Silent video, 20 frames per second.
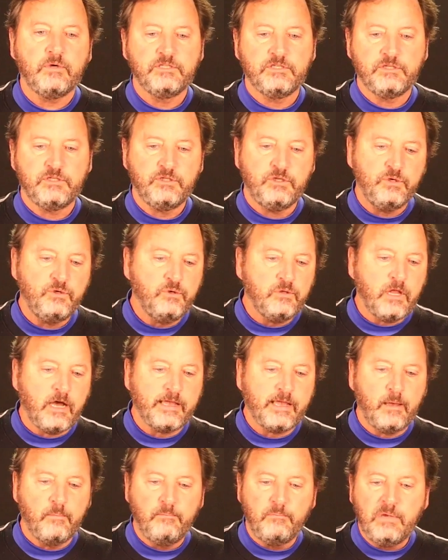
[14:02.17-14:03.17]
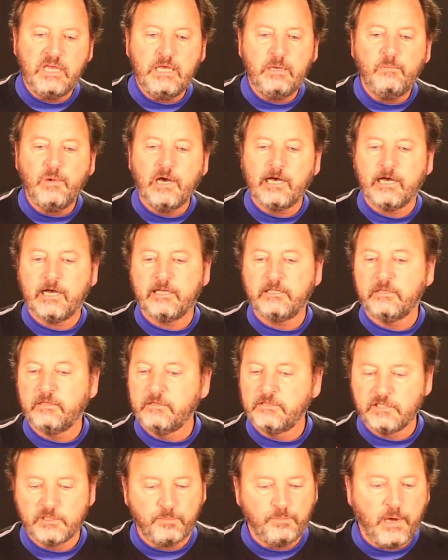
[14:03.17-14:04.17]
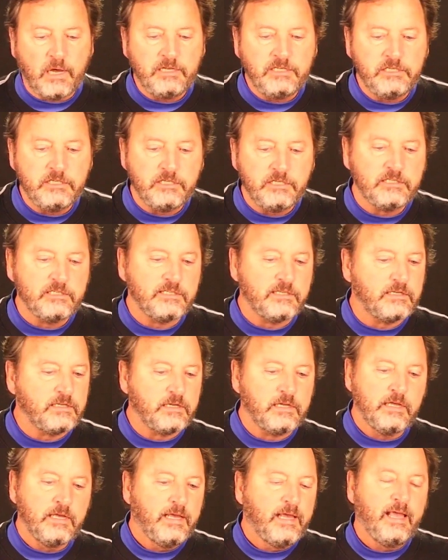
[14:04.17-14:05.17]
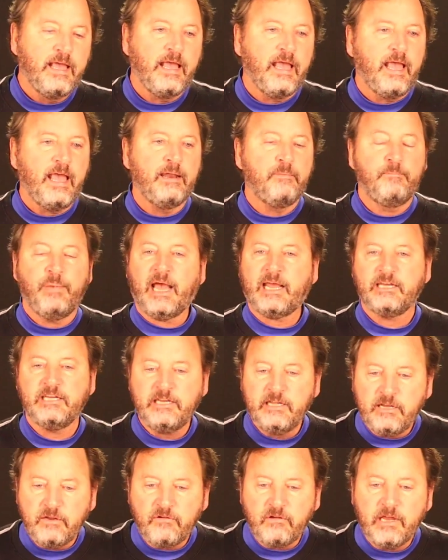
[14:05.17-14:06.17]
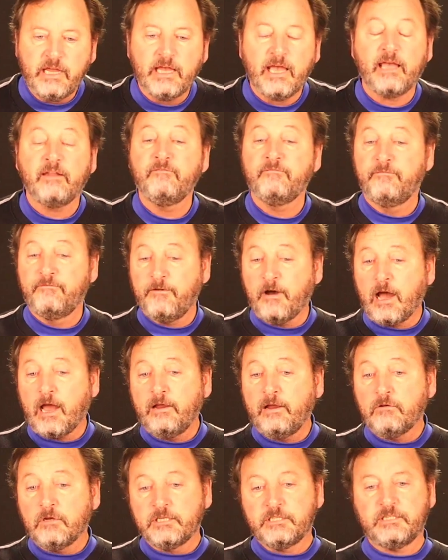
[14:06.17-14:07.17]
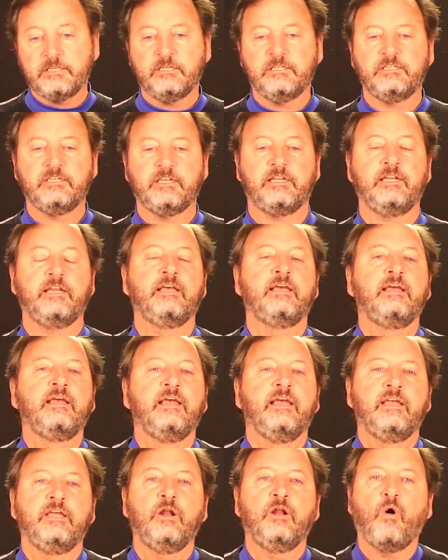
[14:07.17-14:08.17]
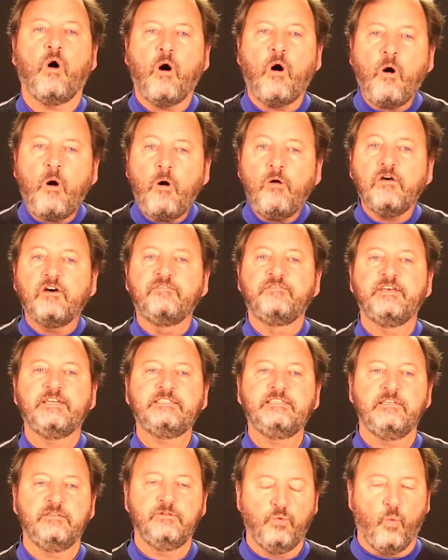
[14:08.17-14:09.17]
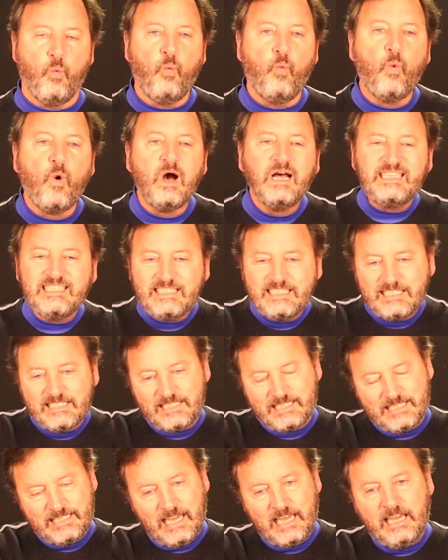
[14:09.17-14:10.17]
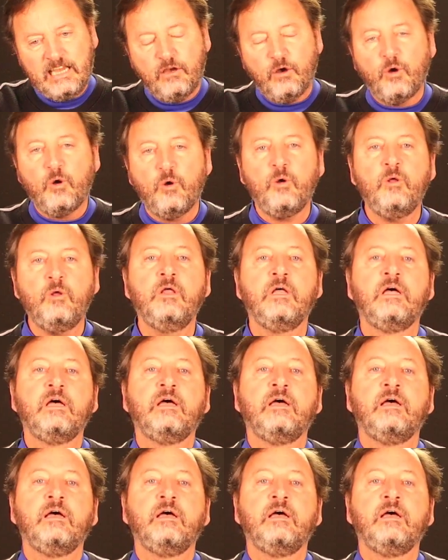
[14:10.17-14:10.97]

ones too, like amoeba and sponges and bacteria and viruses. And all of this is one single